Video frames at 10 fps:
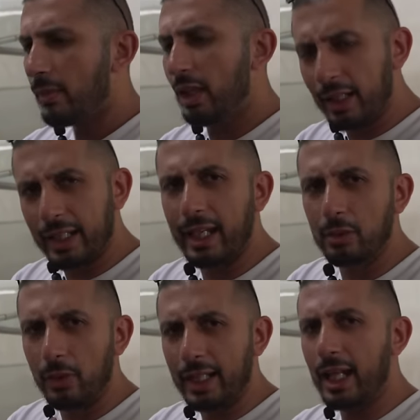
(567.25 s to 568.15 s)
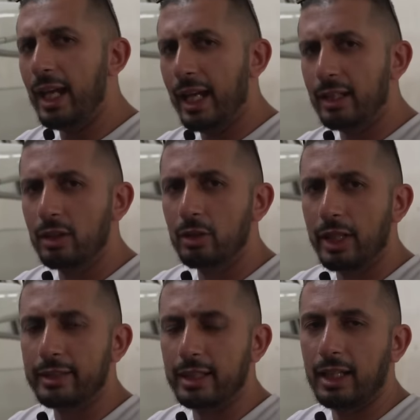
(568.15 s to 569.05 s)
again, when I had a
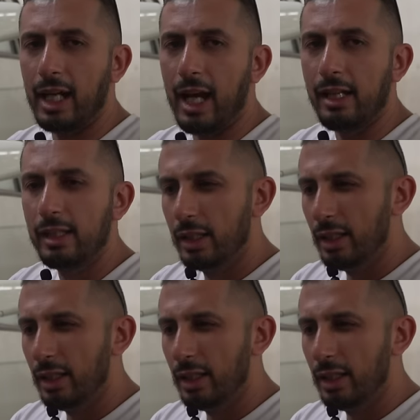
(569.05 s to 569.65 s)
look at the car,